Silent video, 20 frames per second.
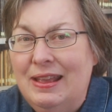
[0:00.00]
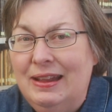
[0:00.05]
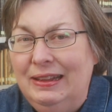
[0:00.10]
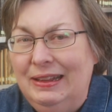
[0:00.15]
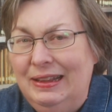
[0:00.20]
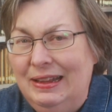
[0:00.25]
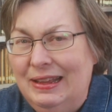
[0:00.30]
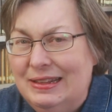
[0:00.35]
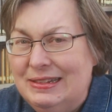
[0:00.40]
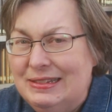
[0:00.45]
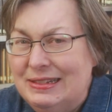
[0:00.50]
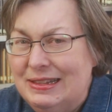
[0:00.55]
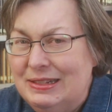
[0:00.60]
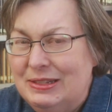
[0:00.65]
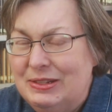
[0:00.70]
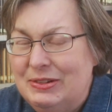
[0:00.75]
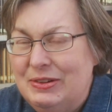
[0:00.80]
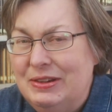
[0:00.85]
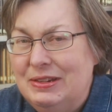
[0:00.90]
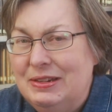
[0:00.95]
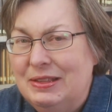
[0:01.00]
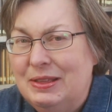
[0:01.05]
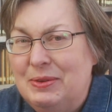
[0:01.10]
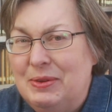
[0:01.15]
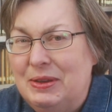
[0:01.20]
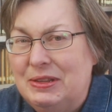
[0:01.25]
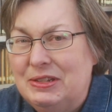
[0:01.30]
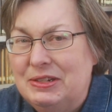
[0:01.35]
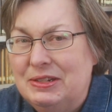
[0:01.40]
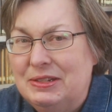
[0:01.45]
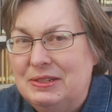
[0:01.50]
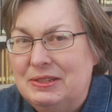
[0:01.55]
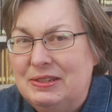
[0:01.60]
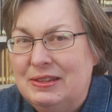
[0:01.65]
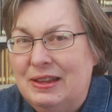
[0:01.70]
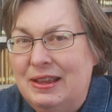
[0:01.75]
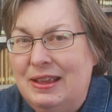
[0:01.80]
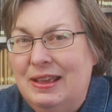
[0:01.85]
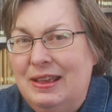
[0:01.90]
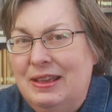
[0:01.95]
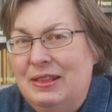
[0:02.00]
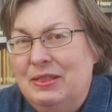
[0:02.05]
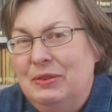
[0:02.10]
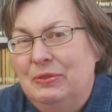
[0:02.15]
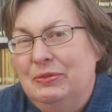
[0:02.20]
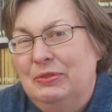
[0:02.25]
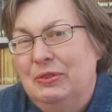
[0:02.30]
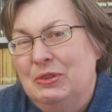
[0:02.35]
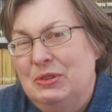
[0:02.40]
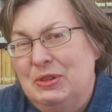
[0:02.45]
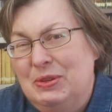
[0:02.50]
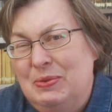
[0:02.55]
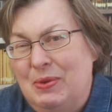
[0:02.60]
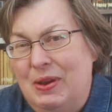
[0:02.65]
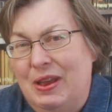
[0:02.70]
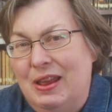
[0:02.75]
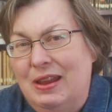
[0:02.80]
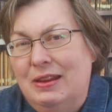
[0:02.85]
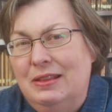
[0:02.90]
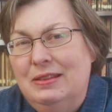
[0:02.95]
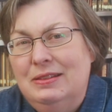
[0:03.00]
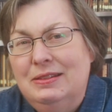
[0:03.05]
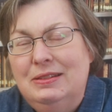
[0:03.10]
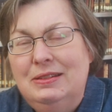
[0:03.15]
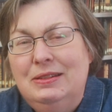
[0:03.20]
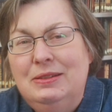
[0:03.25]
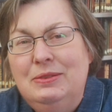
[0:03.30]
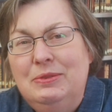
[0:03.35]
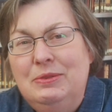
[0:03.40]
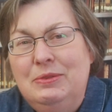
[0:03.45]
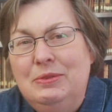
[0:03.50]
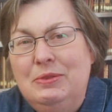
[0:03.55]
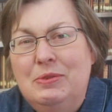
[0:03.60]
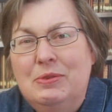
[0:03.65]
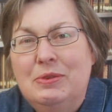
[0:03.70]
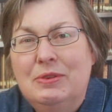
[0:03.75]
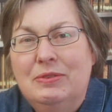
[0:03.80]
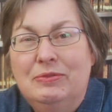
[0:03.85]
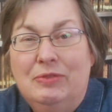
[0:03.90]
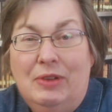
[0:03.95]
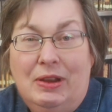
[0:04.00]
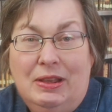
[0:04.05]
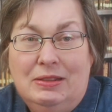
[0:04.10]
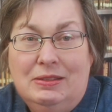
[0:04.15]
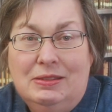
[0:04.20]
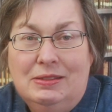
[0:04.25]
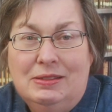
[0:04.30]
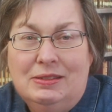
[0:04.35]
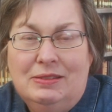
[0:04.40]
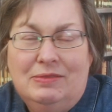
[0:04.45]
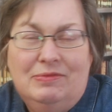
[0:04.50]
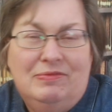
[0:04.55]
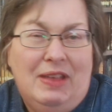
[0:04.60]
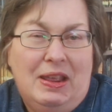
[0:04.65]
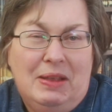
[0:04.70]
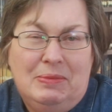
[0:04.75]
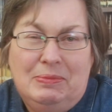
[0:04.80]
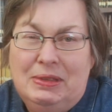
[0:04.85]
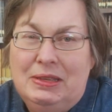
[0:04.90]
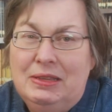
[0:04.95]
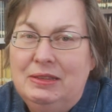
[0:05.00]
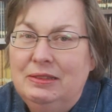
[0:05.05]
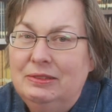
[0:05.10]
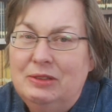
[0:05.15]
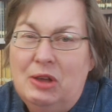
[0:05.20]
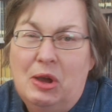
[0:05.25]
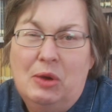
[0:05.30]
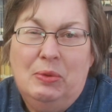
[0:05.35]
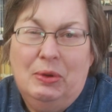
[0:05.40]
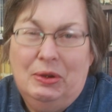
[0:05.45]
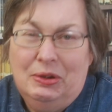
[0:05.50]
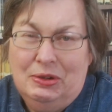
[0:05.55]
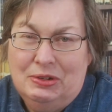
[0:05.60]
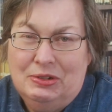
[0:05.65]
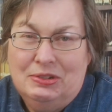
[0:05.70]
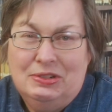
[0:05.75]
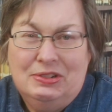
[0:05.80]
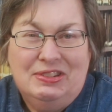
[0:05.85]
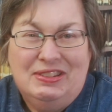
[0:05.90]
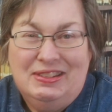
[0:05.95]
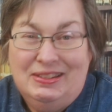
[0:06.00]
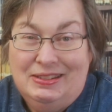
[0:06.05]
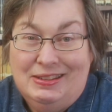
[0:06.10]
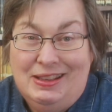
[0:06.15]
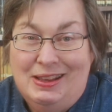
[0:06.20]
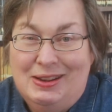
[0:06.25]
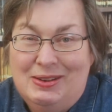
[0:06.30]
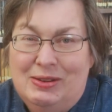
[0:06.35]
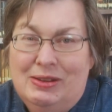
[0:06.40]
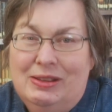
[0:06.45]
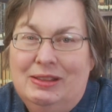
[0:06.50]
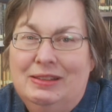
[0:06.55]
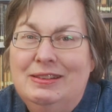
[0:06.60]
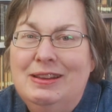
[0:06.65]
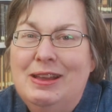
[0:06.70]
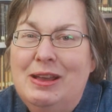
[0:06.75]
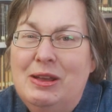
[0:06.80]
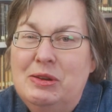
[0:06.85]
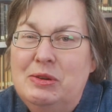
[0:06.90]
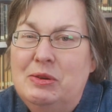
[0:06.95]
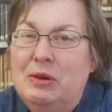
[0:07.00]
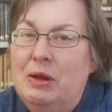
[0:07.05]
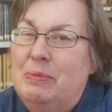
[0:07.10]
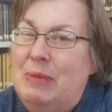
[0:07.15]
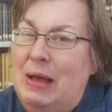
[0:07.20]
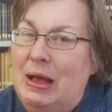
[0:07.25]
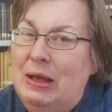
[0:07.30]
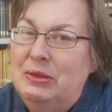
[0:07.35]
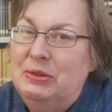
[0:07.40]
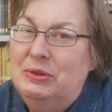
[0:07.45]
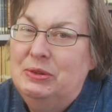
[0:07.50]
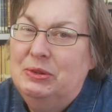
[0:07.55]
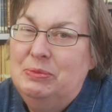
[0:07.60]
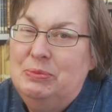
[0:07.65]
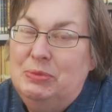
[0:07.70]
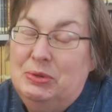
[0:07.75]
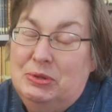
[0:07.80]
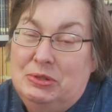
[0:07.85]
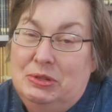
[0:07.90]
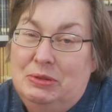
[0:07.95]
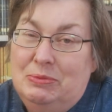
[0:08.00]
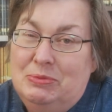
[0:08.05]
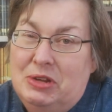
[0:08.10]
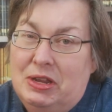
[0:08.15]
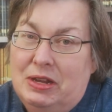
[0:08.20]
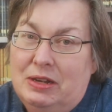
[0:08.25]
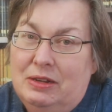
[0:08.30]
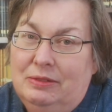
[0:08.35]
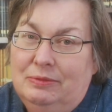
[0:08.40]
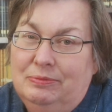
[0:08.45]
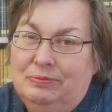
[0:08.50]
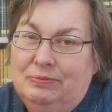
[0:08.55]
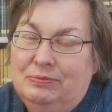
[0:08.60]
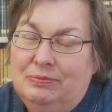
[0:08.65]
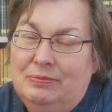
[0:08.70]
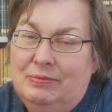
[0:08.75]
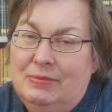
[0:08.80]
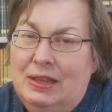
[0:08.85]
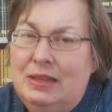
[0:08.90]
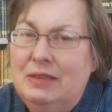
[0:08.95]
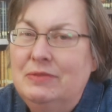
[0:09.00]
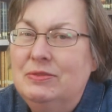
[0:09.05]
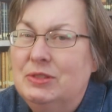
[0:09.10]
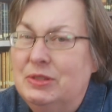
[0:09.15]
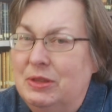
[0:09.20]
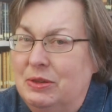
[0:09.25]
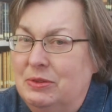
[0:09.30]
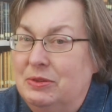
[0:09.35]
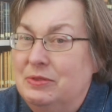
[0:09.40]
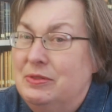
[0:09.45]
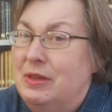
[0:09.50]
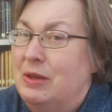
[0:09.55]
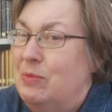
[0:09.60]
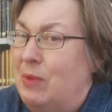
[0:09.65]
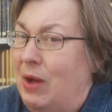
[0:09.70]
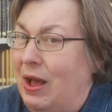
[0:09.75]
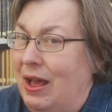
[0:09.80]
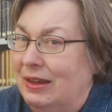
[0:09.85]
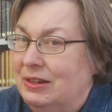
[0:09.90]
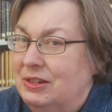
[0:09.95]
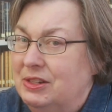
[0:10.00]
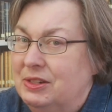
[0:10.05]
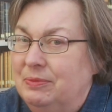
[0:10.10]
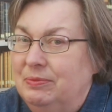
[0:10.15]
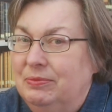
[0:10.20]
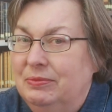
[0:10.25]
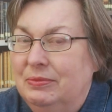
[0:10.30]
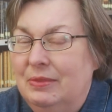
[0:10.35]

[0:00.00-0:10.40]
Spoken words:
Let's get straight to the questions. The first one, do your friends, family, coworkers, etc. know about your booktube channel? If so, do they watch?